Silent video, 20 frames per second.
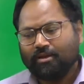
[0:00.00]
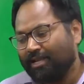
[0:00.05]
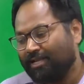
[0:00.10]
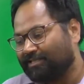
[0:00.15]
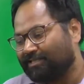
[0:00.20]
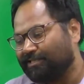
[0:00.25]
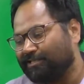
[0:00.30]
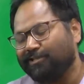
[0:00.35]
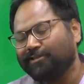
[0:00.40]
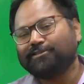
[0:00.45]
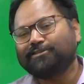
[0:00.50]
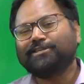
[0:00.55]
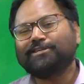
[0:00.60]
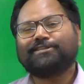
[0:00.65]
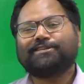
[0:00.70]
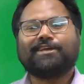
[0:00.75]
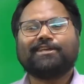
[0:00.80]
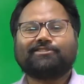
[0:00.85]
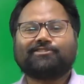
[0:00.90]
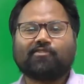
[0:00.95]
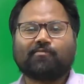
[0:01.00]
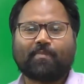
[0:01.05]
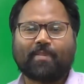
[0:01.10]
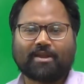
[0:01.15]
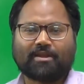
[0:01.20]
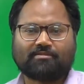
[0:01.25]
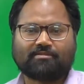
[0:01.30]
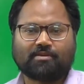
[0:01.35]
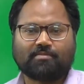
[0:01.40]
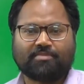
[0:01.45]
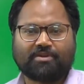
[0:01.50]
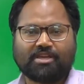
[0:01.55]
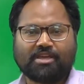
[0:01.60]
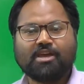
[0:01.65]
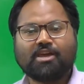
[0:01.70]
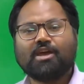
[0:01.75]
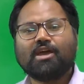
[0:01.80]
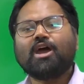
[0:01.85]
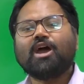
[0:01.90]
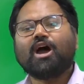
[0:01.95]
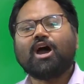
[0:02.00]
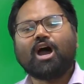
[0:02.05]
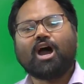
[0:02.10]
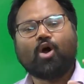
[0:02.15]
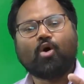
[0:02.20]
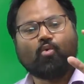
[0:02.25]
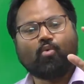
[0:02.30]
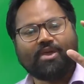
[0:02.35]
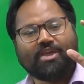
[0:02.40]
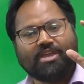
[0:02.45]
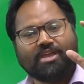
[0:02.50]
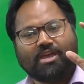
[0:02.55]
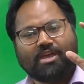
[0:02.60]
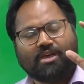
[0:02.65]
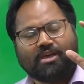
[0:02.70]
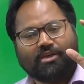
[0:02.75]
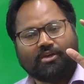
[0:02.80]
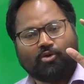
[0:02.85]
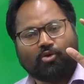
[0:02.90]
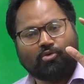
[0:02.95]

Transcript: Let's see the details of para summary. How we,